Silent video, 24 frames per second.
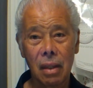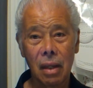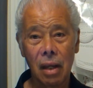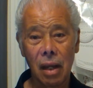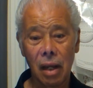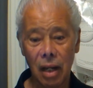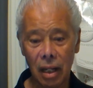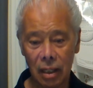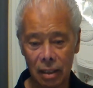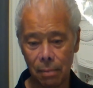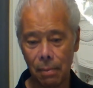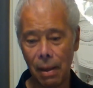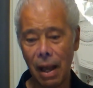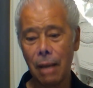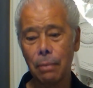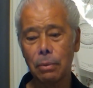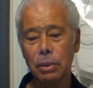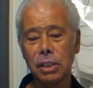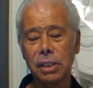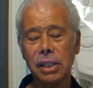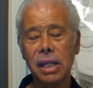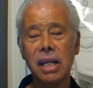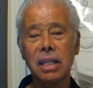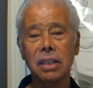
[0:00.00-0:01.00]
Like the
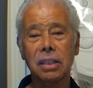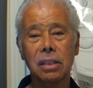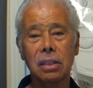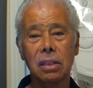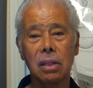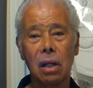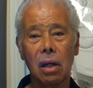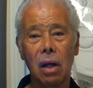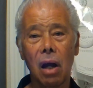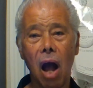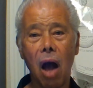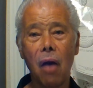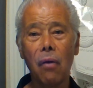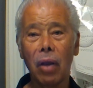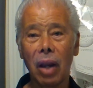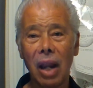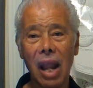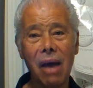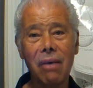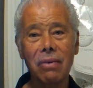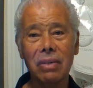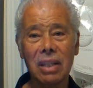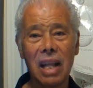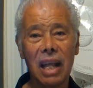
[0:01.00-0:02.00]
Bible says, our
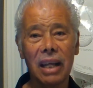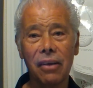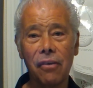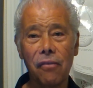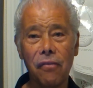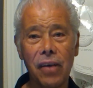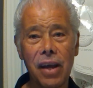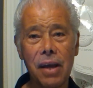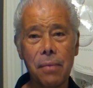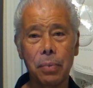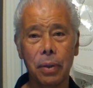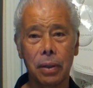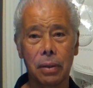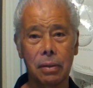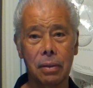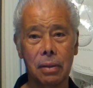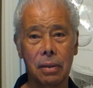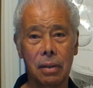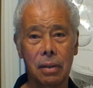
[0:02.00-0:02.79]
life is like a vapor.